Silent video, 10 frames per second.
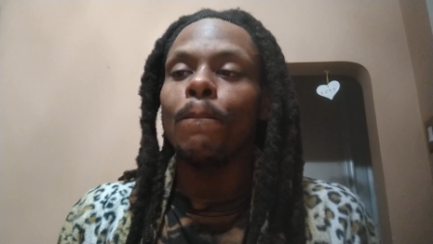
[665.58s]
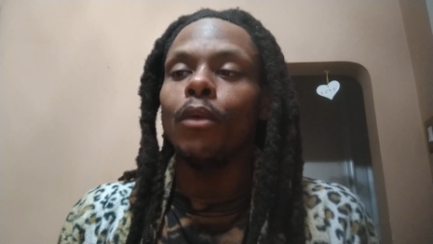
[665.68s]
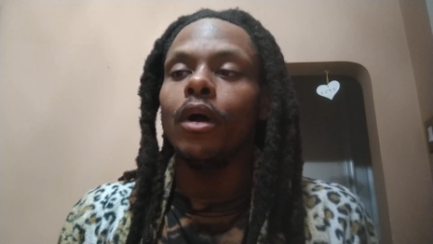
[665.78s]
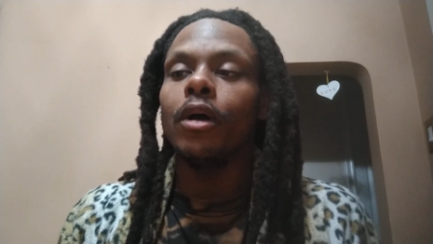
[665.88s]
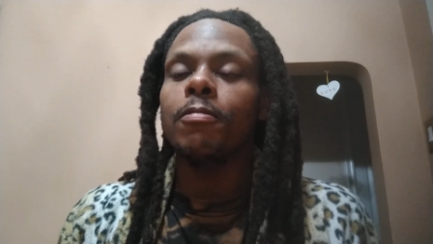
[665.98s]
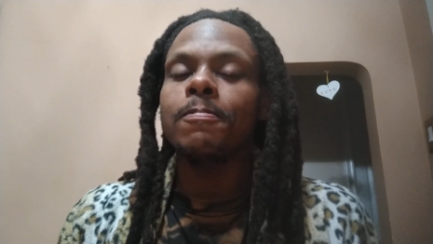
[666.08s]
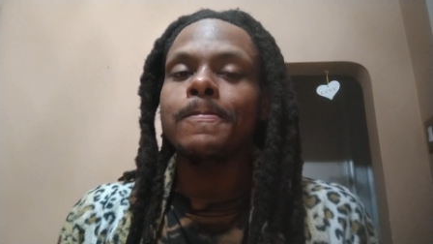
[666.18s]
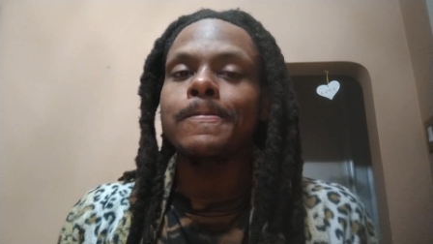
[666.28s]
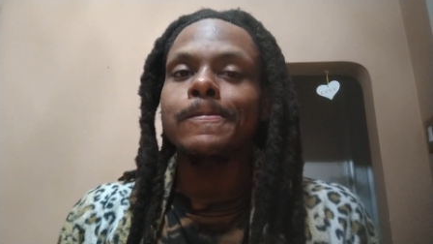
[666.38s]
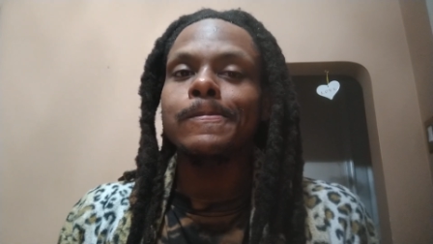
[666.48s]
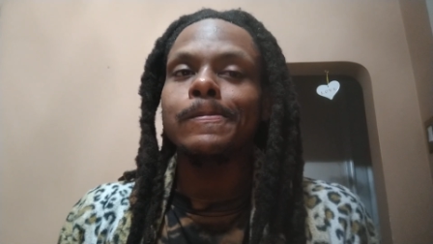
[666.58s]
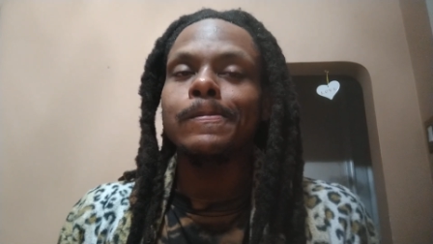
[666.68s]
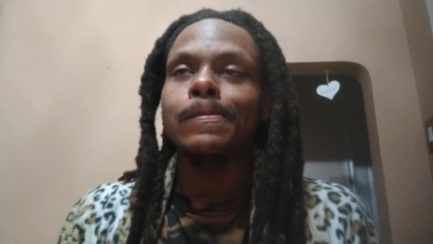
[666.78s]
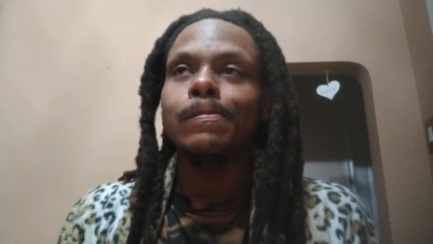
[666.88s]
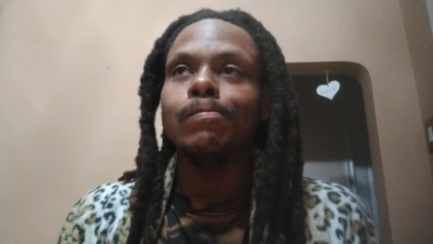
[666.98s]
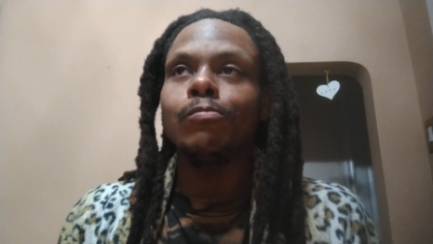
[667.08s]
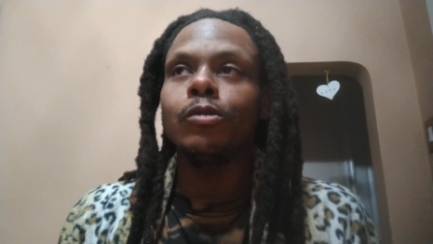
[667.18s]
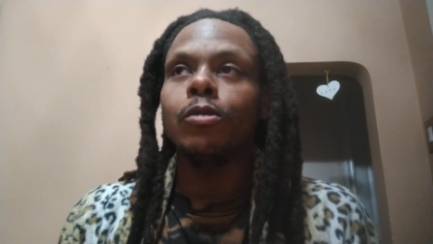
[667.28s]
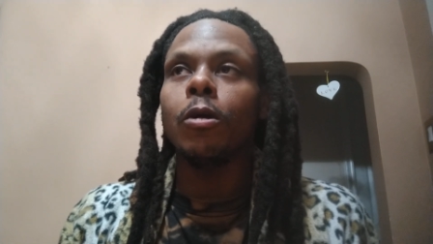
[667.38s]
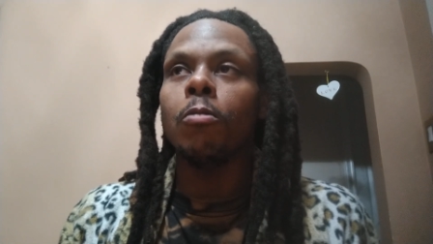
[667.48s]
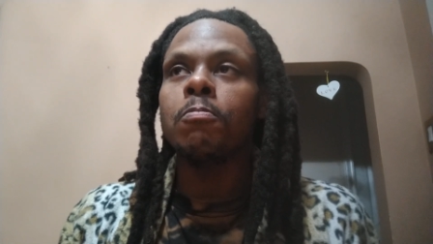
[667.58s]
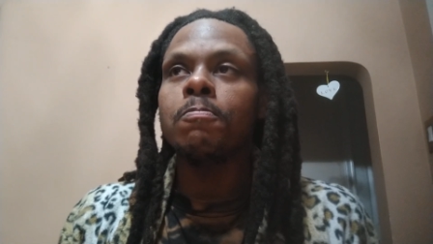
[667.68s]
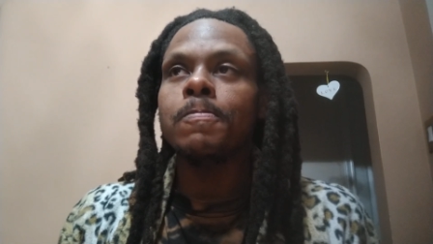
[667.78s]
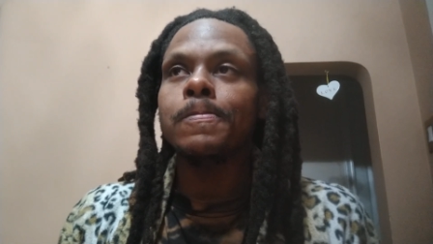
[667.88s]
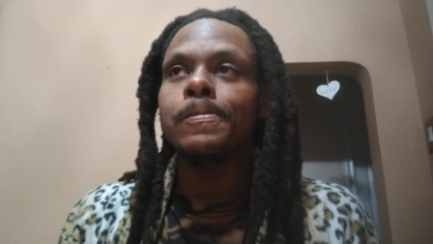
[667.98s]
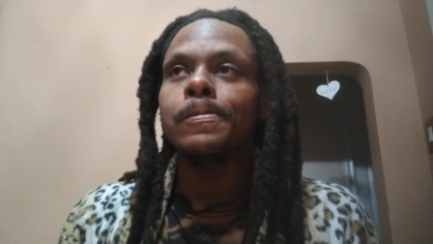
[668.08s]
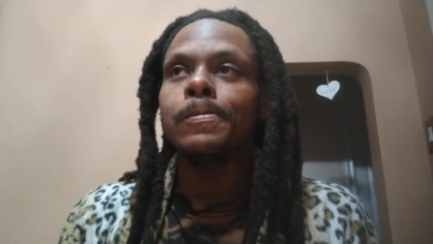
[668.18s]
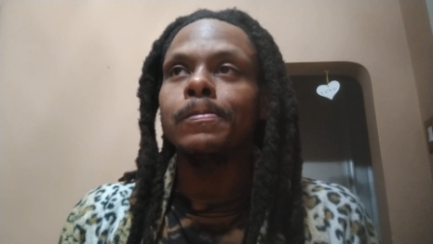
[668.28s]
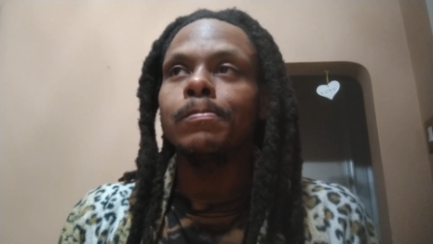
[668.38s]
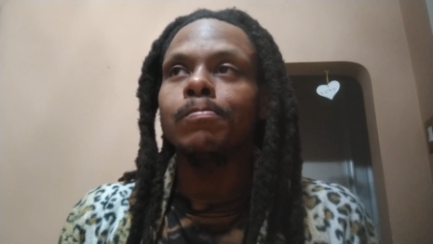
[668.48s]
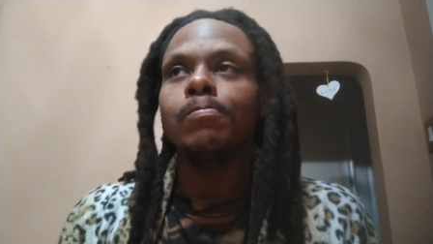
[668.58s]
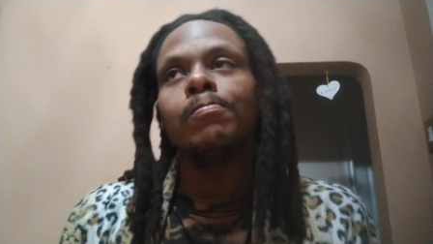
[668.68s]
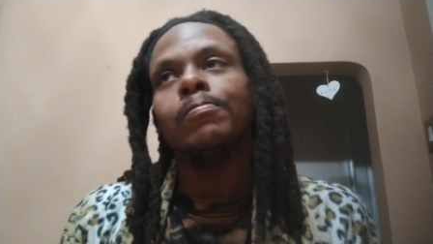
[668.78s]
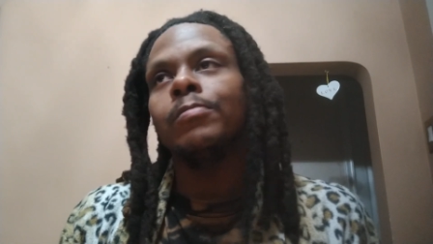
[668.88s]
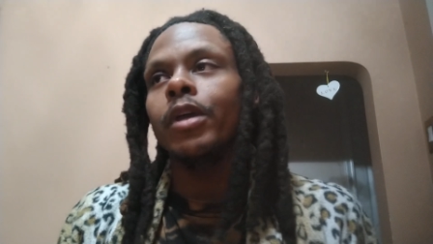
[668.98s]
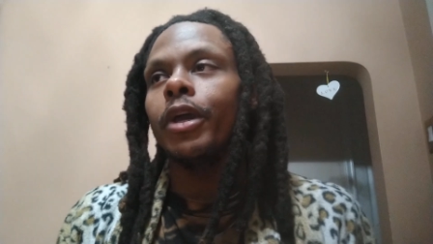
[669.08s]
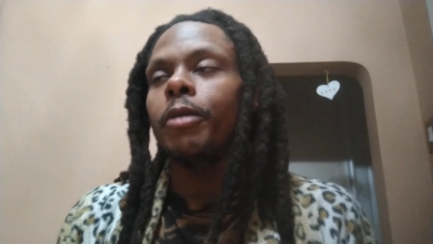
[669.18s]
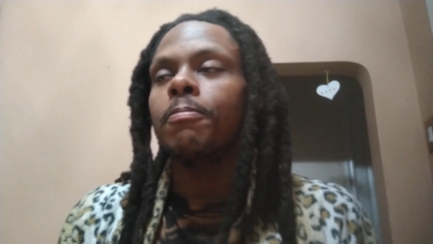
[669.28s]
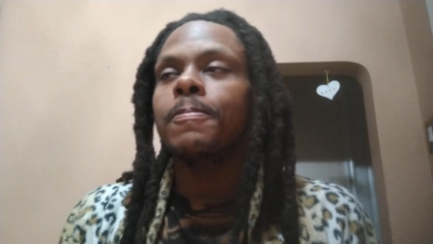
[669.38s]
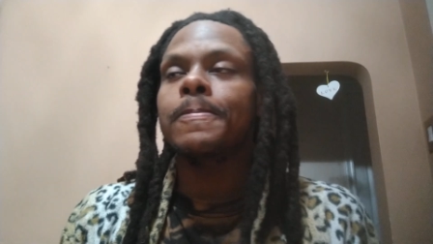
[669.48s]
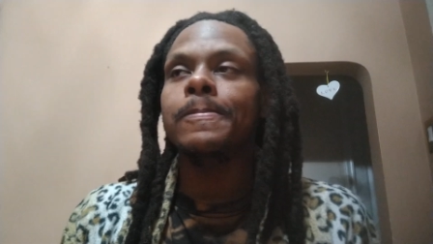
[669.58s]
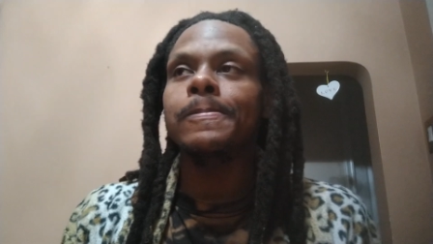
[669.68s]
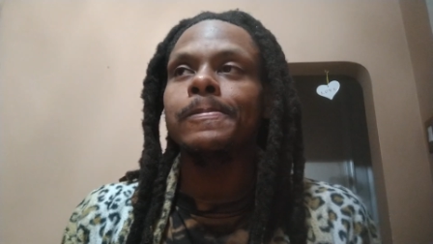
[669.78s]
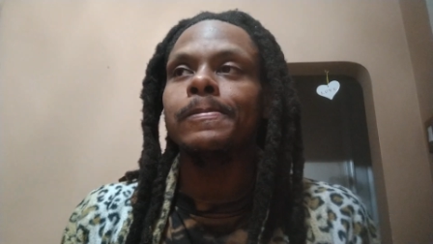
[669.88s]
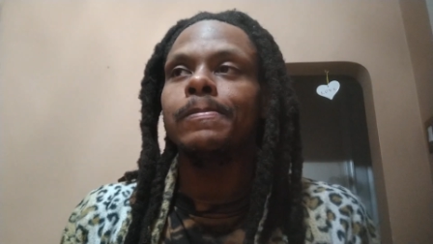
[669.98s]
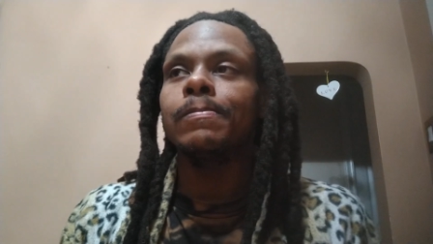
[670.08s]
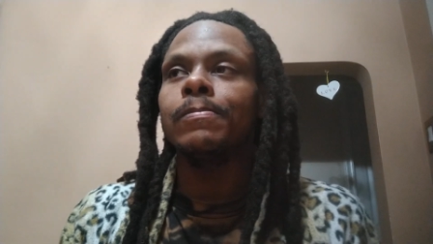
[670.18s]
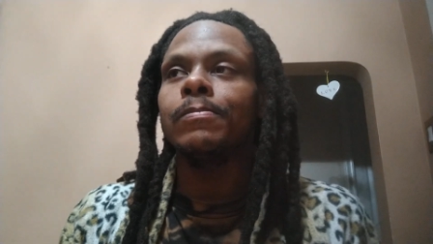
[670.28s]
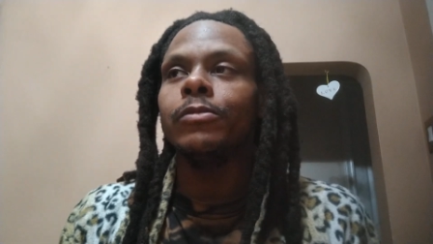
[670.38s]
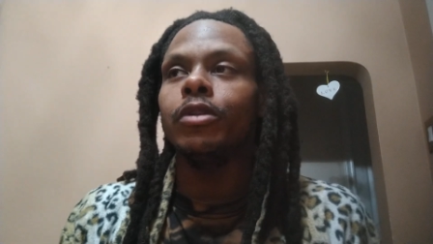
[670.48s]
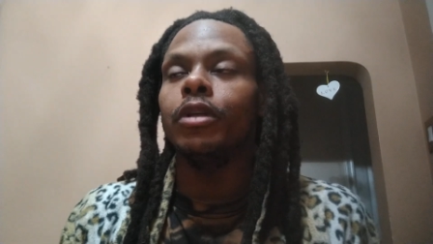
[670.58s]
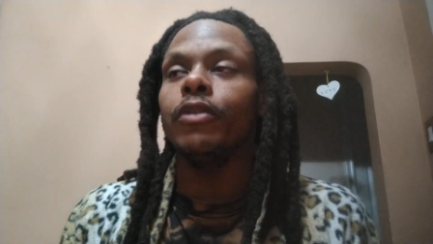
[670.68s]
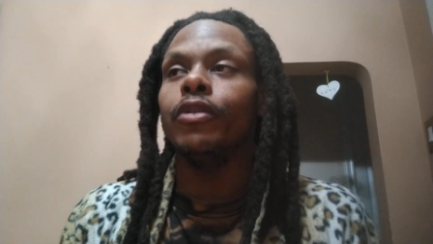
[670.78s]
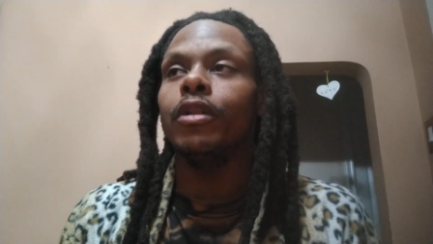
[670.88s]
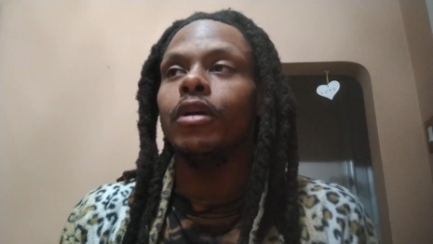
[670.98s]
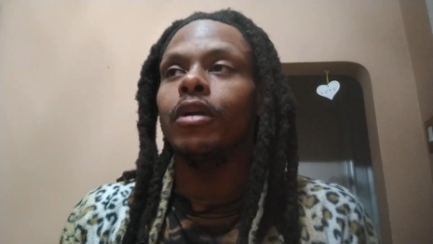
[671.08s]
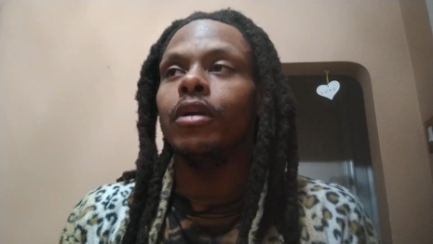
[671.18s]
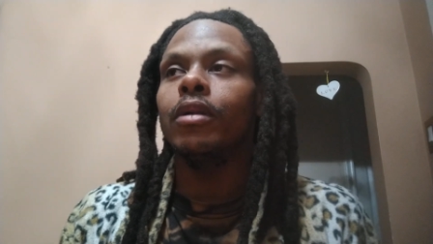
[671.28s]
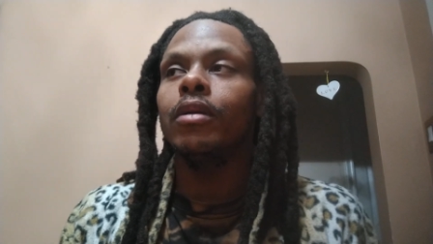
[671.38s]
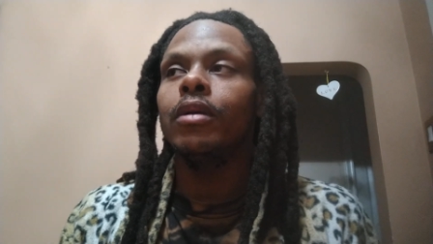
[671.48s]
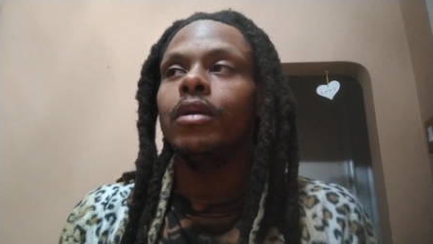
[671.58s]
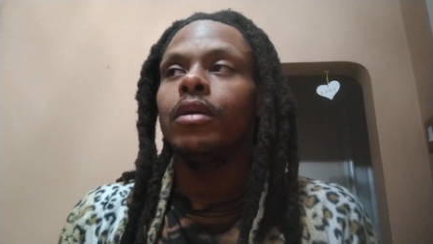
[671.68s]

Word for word: but you know, hey, you live, you learn.